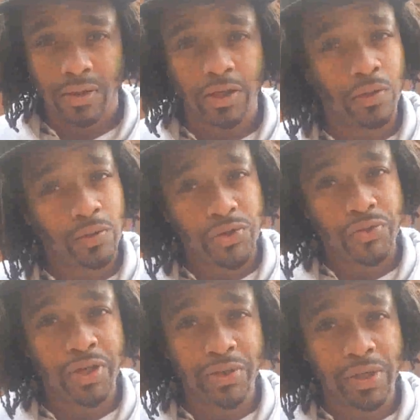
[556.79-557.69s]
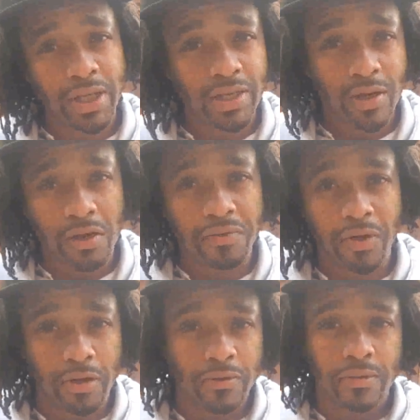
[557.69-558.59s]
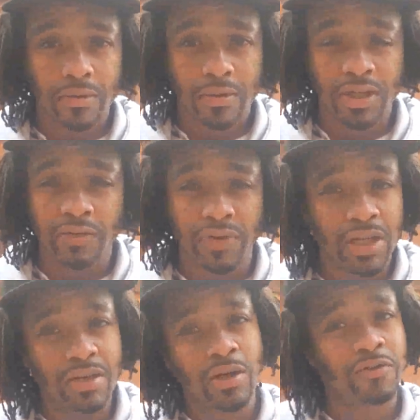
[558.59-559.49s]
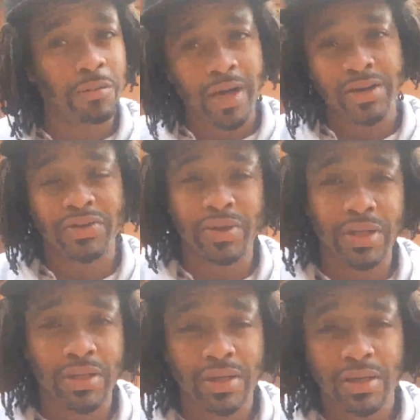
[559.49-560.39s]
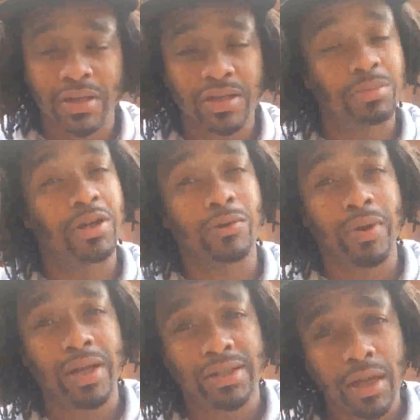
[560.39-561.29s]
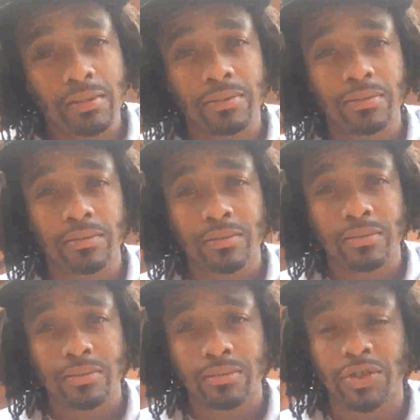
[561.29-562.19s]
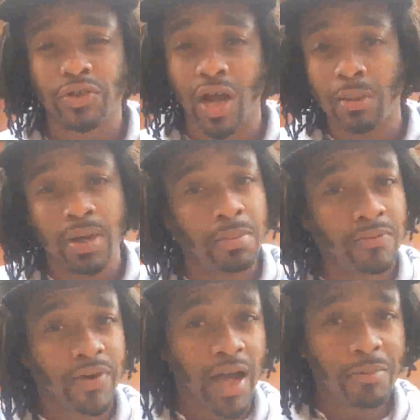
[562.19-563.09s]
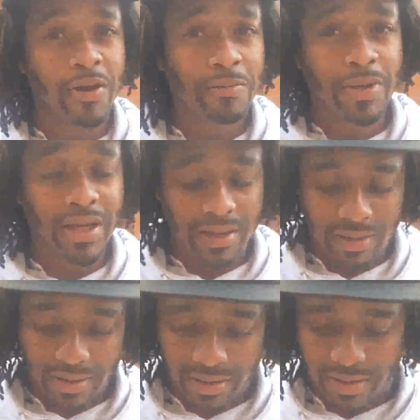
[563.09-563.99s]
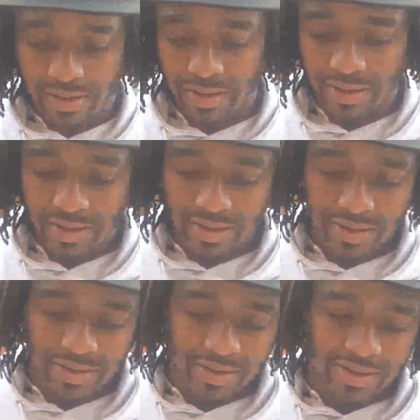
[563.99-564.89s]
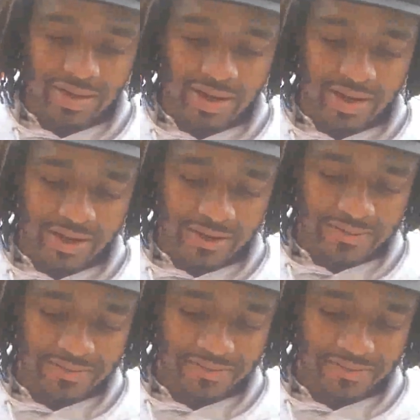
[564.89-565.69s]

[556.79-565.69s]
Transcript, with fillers: and whose tree you eating off of. And if you eating off of my tree, you better raise up, tribe up and vibe up, man. All right.